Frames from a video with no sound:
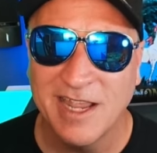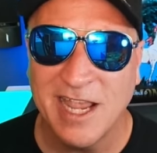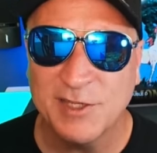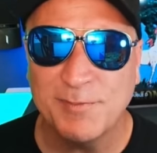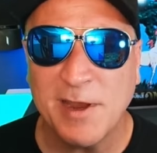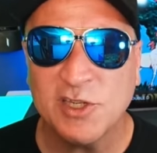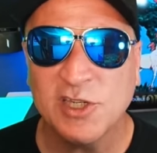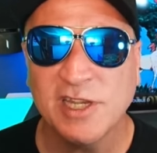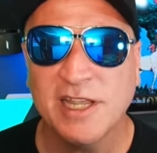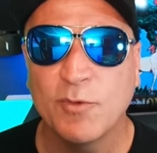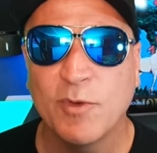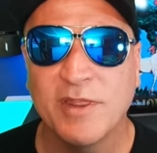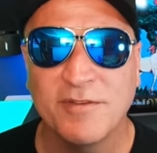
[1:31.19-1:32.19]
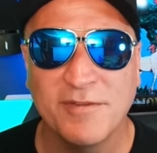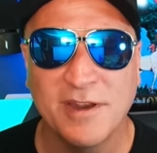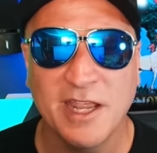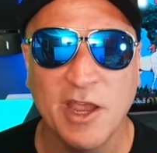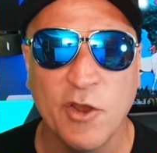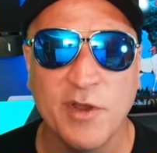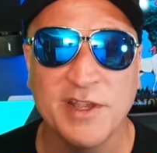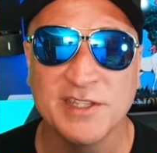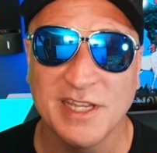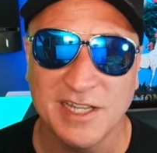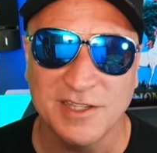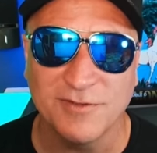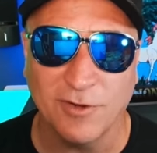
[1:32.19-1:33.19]
especially when the video is in
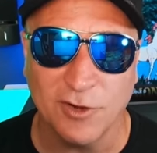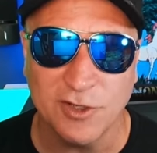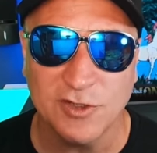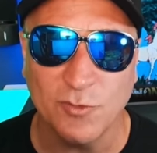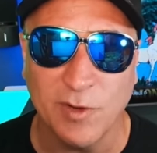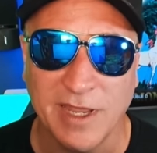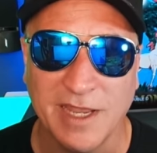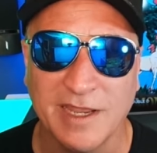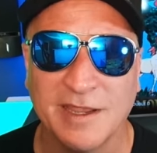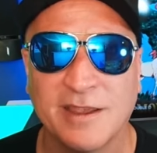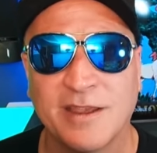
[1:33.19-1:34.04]
its first week.